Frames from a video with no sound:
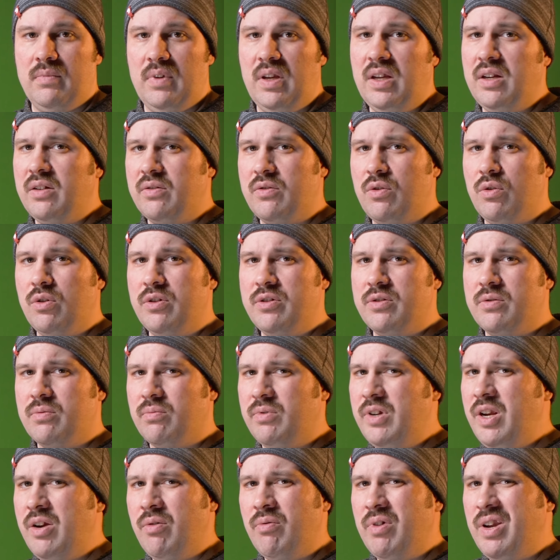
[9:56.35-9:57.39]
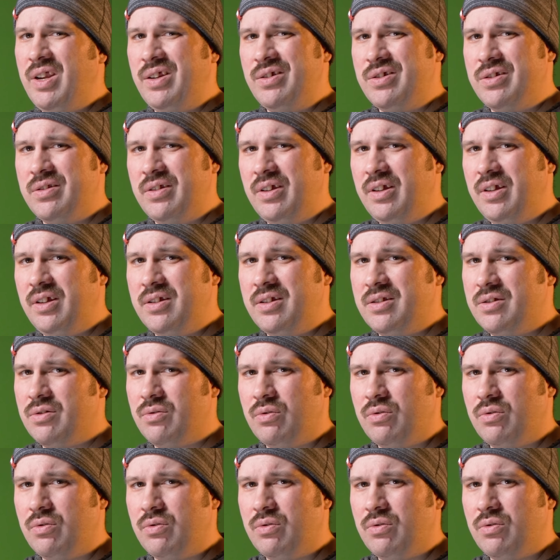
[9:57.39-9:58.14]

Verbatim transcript: and of course rearrange things